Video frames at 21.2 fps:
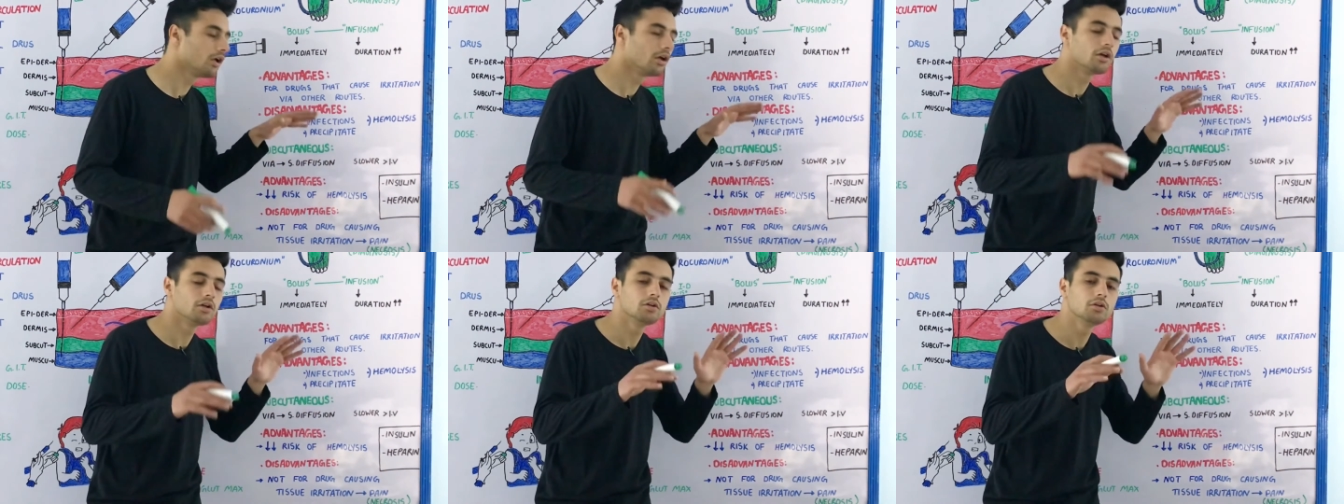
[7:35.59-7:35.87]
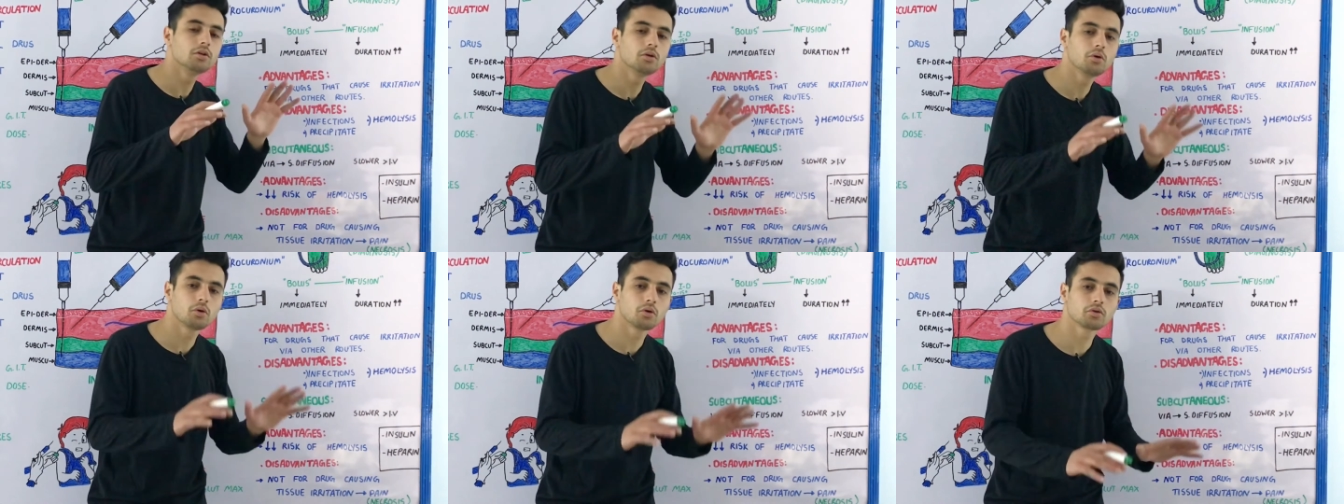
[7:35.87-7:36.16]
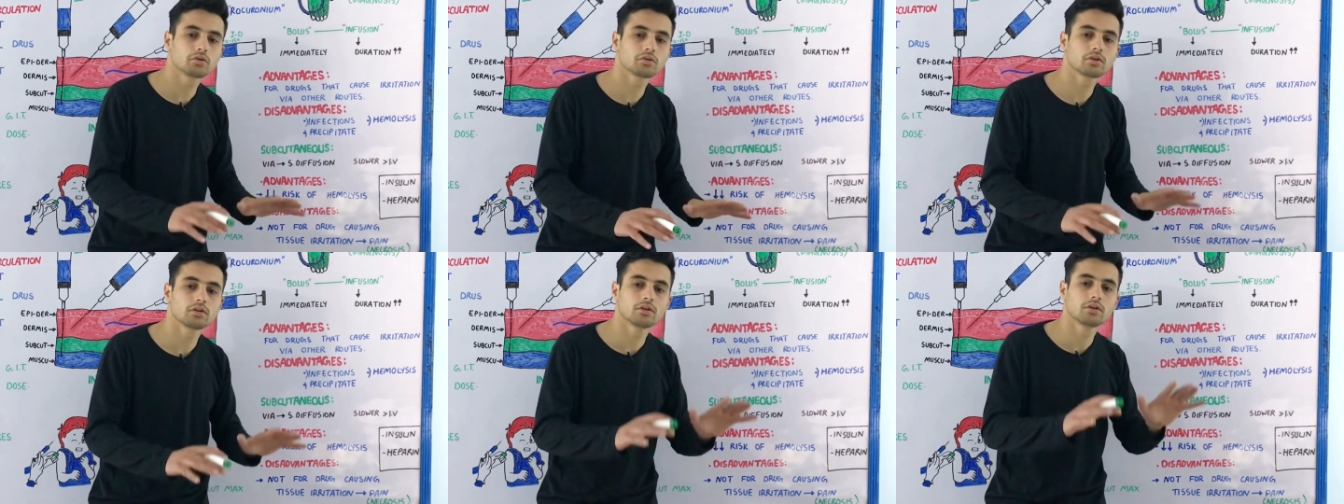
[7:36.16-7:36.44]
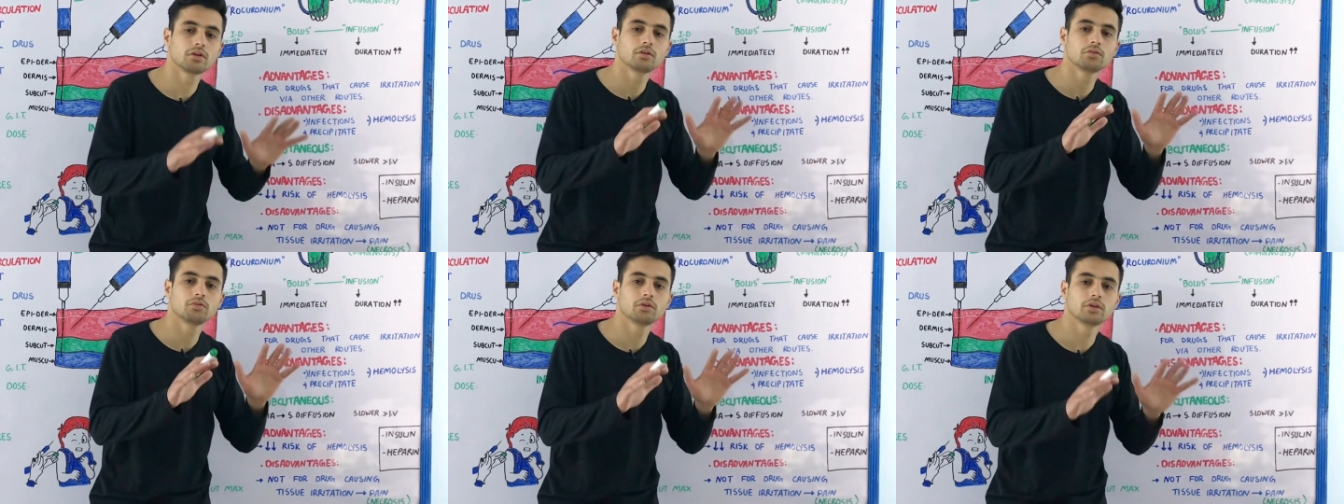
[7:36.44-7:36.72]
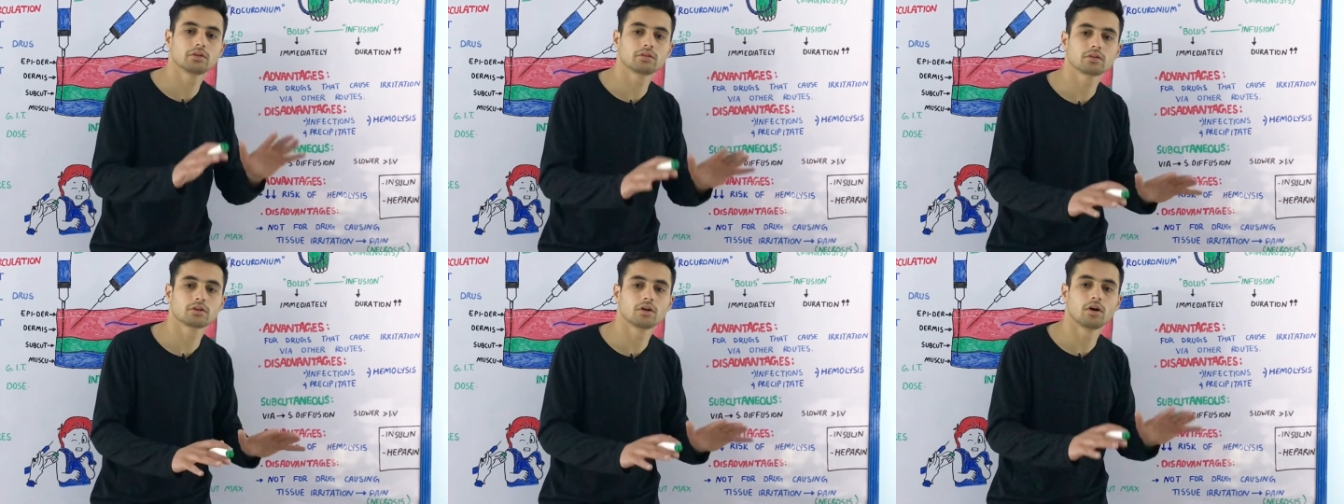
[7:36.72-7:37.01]
lowers the
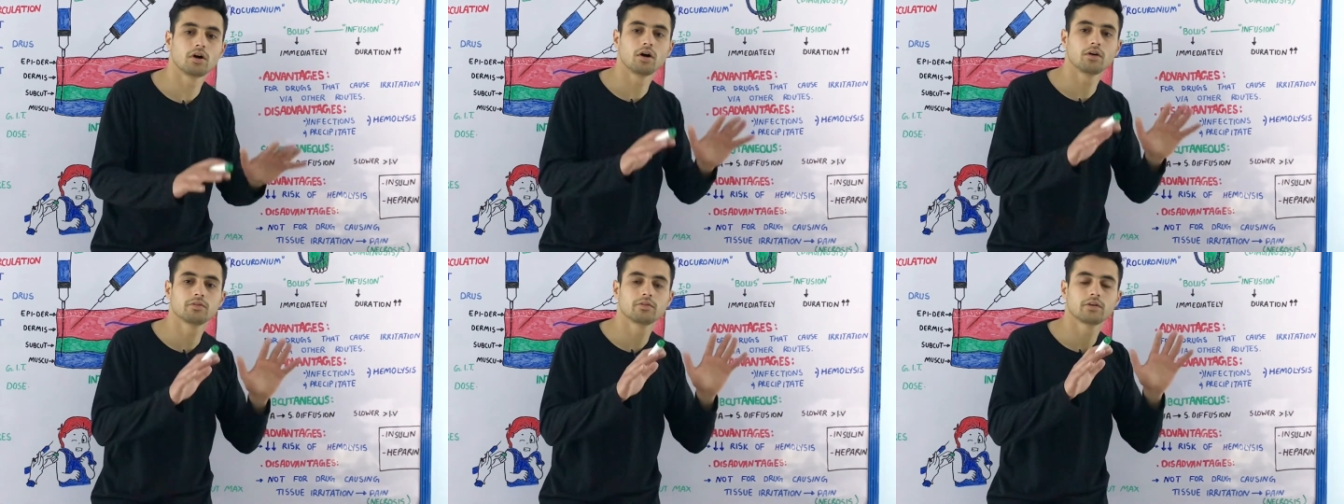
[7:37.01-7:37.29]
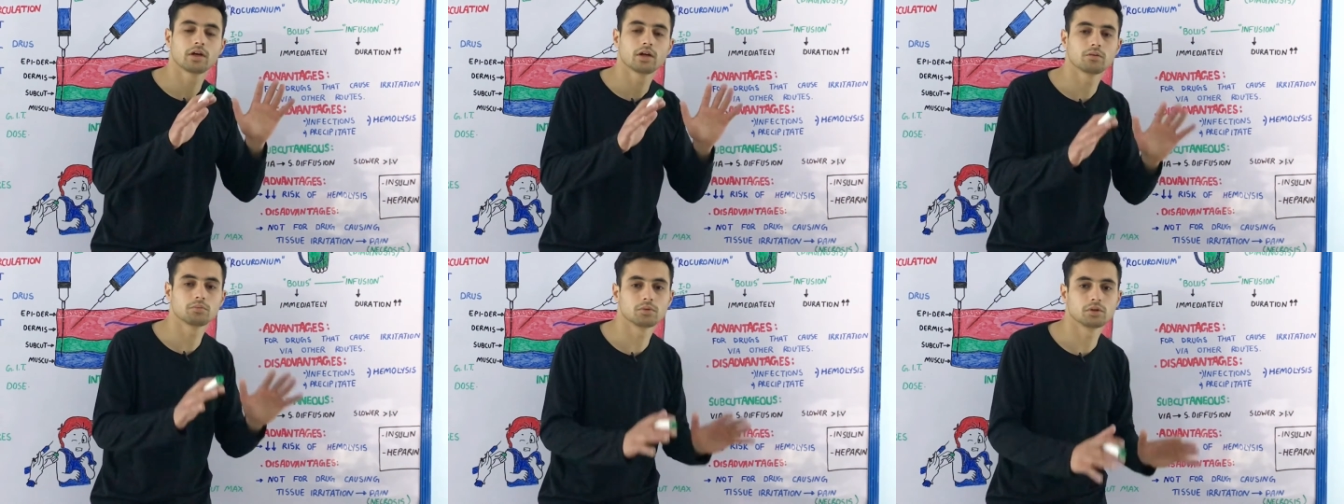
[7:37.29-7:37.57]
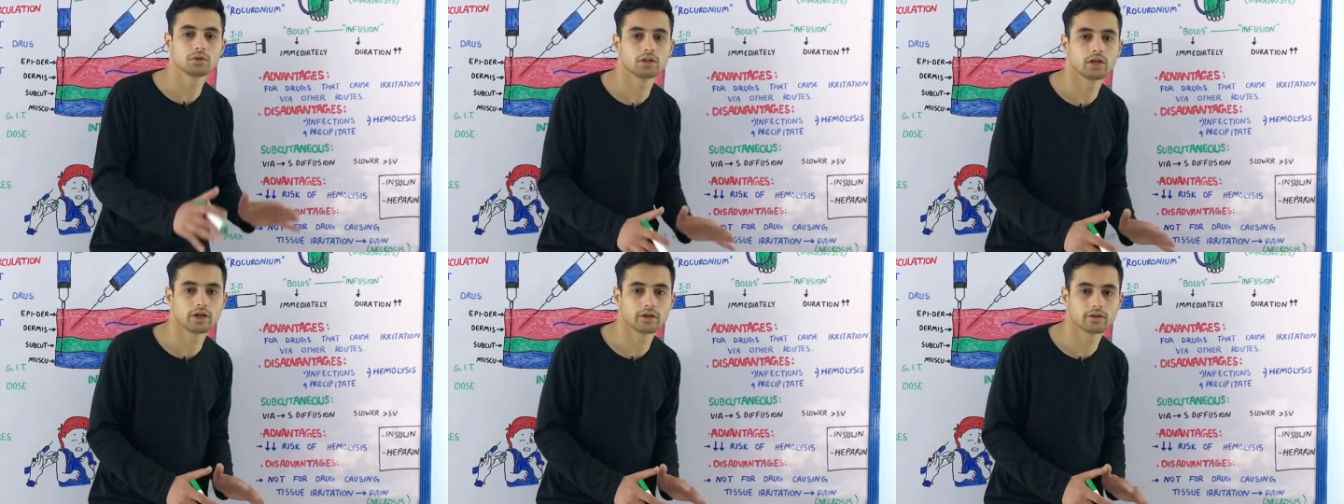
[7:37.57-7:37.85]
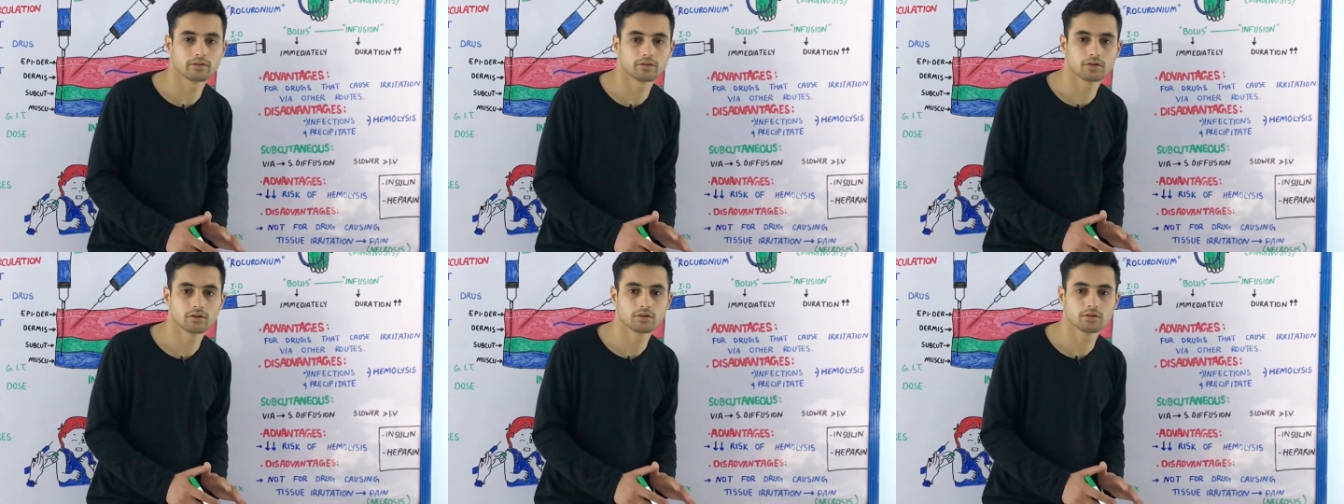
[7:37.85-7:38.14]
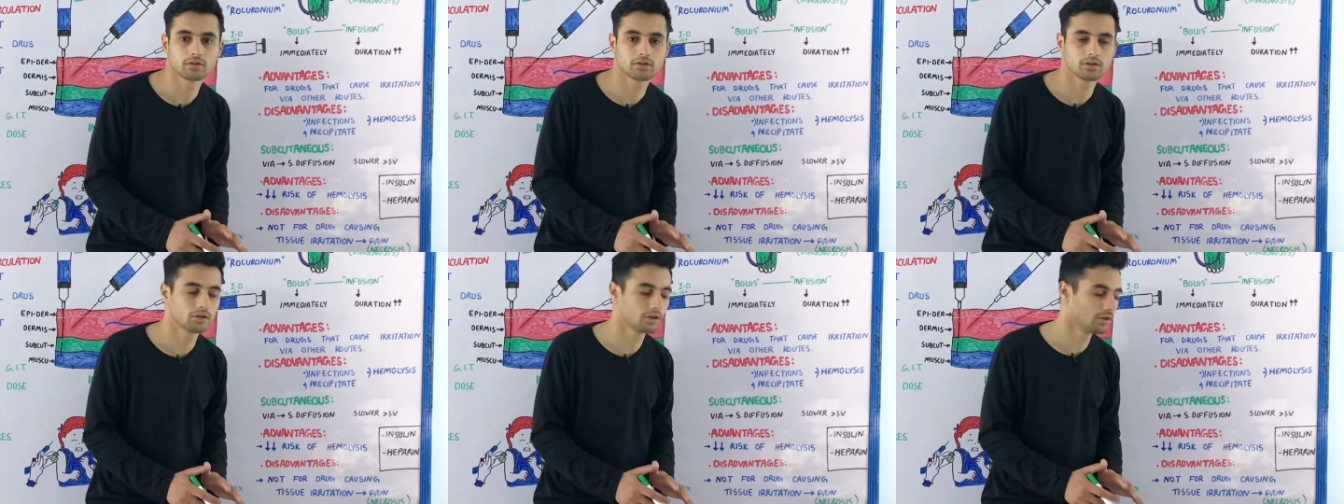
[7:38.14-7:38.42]
risk of
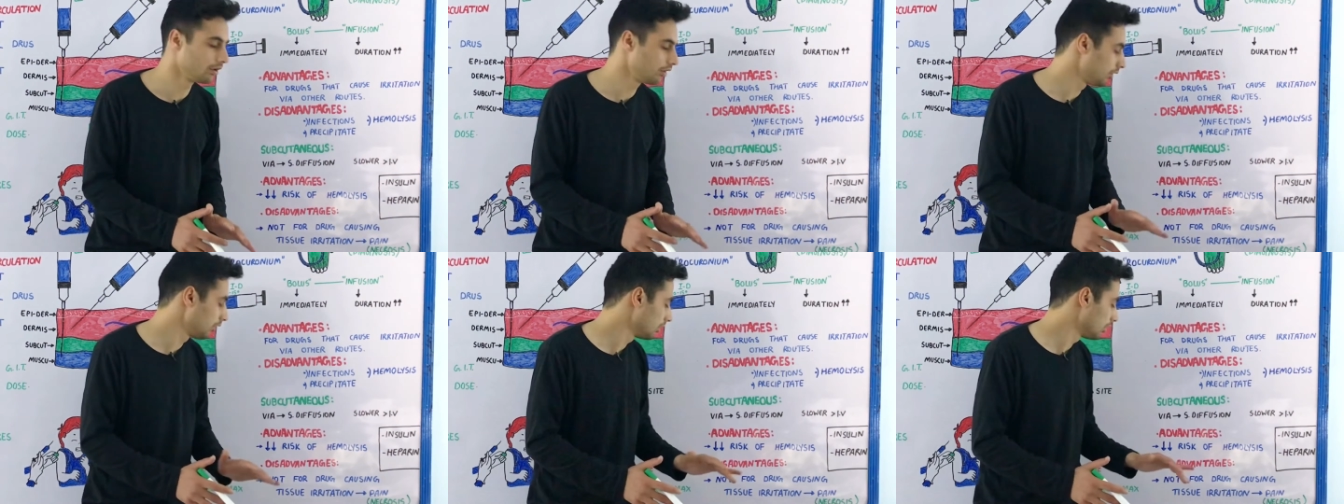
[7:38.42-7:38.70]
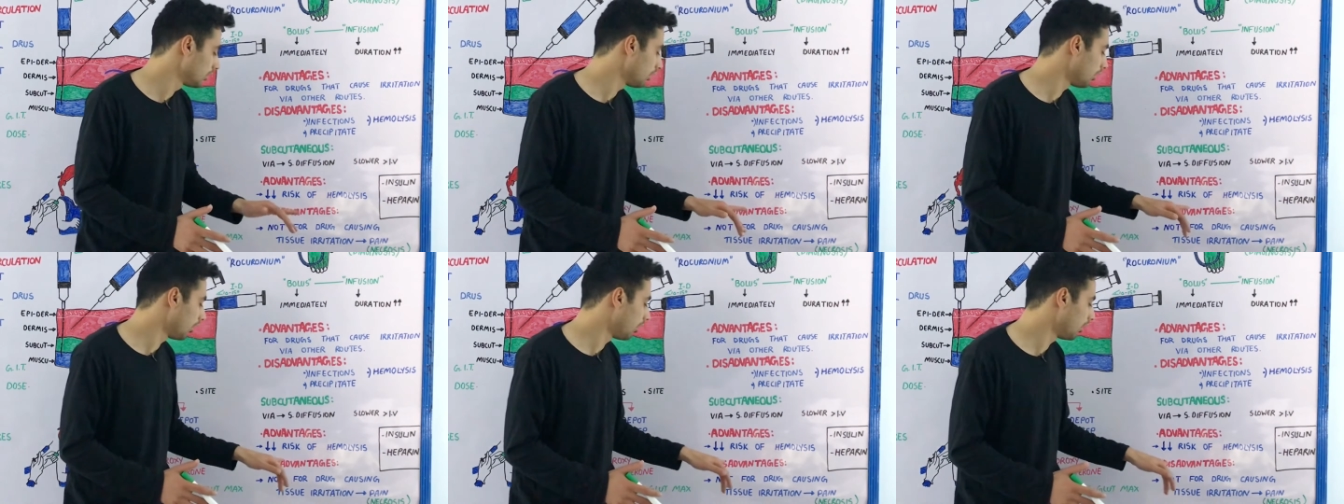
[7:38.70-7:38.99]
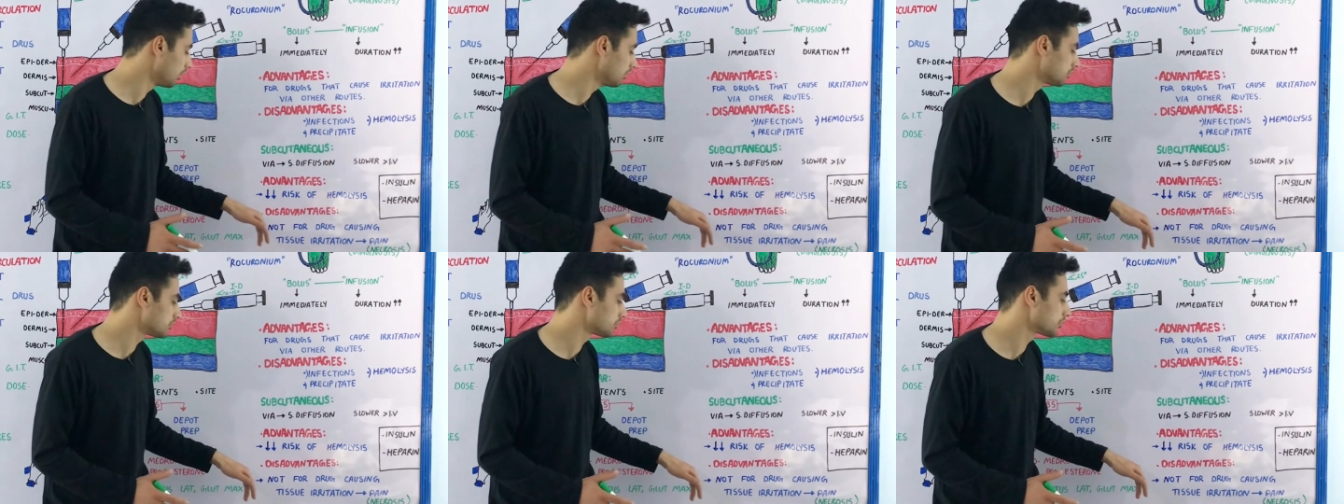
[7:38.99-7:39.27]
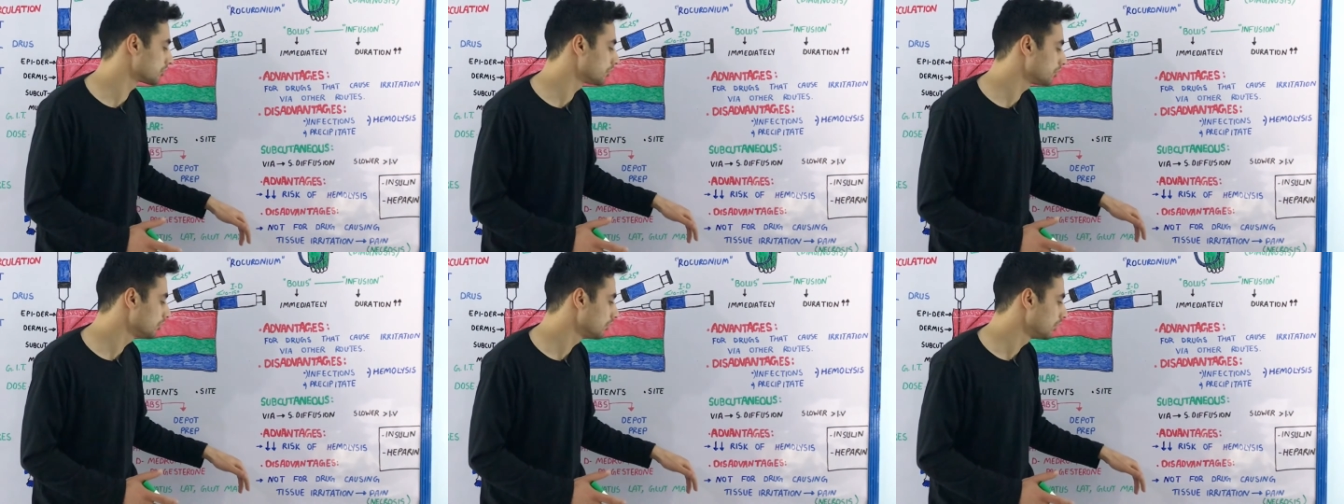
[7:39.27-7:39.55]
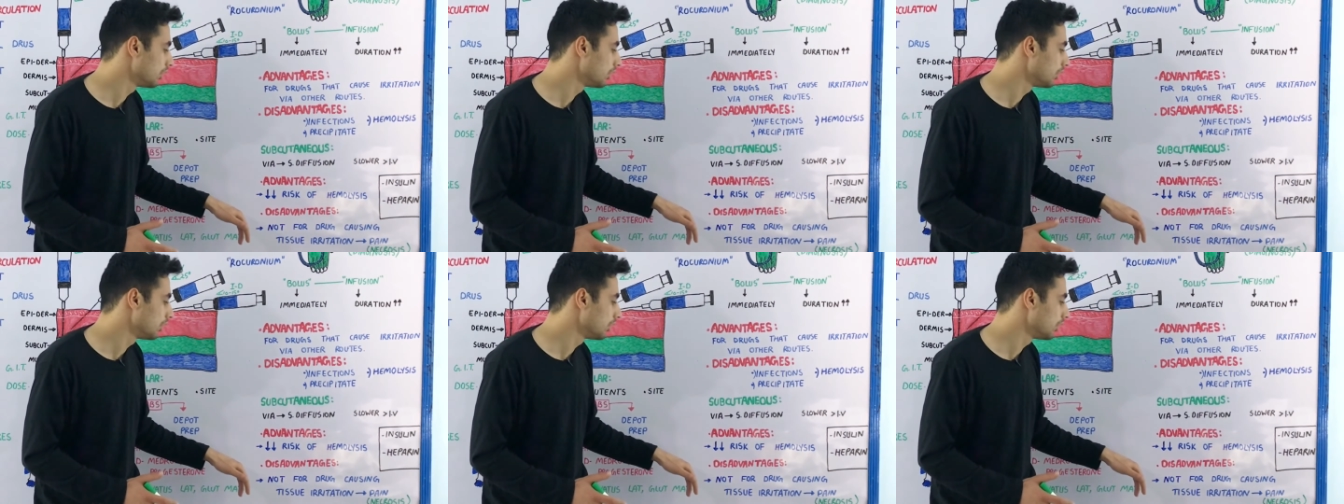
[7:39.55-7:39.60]
hemolysis. Also,